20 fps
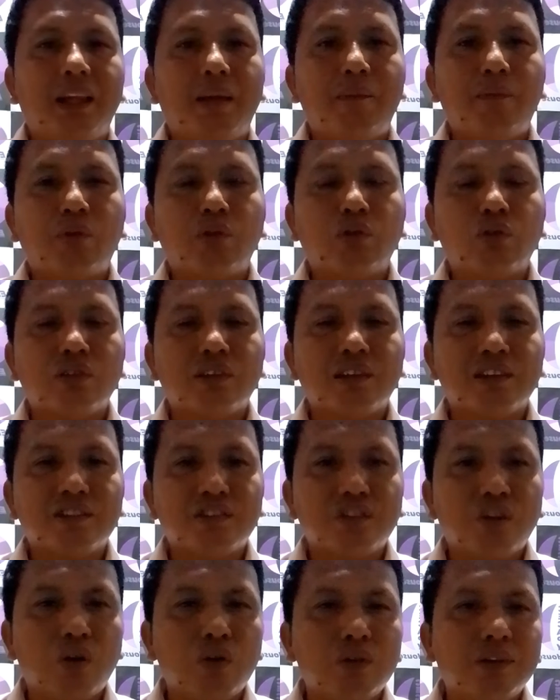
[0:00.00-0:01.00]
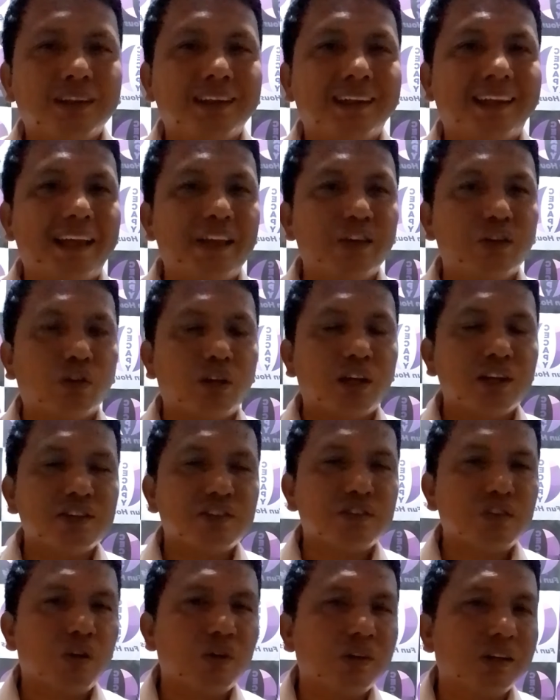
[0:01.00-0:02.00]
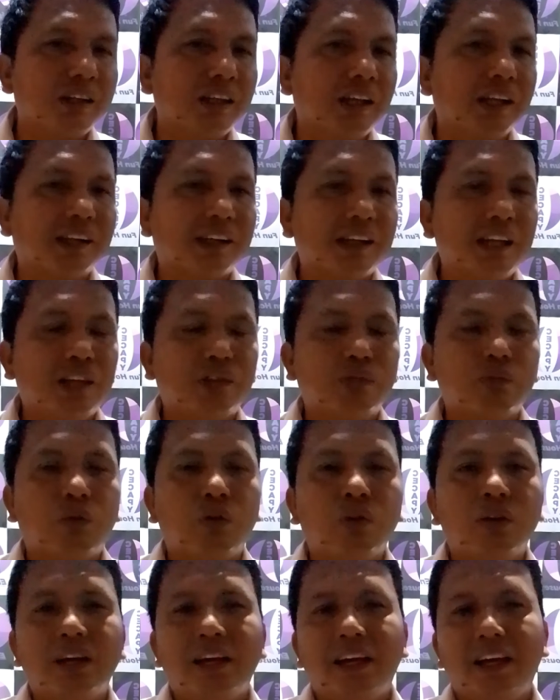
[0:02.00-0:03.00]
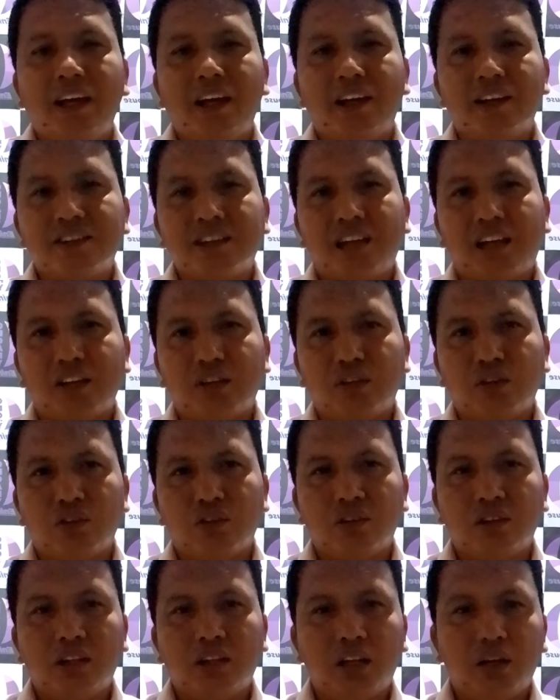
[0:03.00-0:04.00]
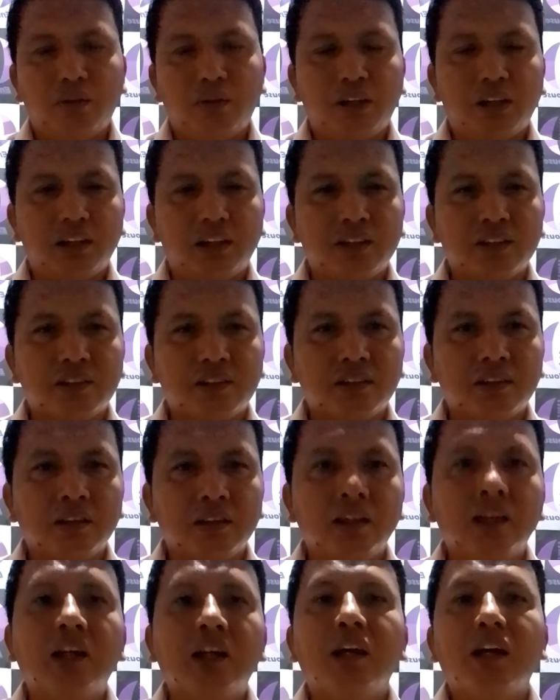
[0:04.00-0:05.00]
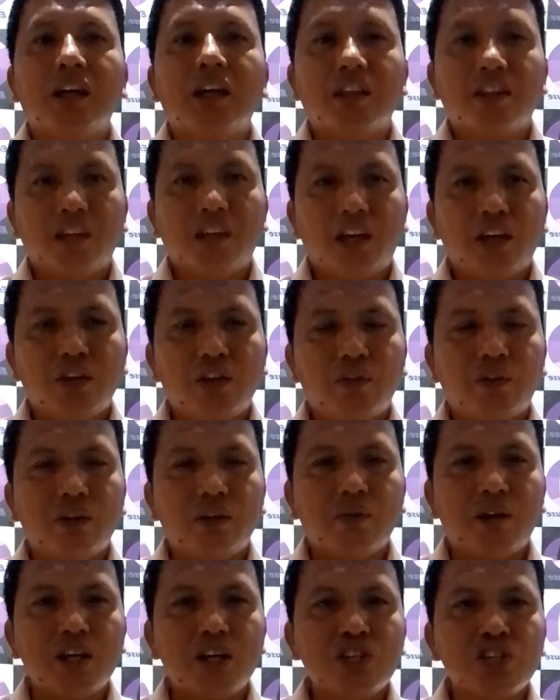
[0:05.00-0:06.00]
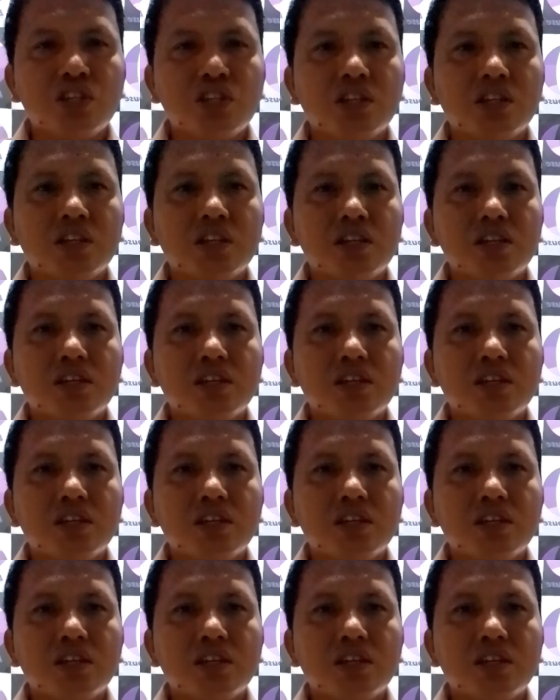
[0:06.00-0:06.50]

la pronunciación, la entonación y el ritmo exactos del habla inglés. Thank you very much.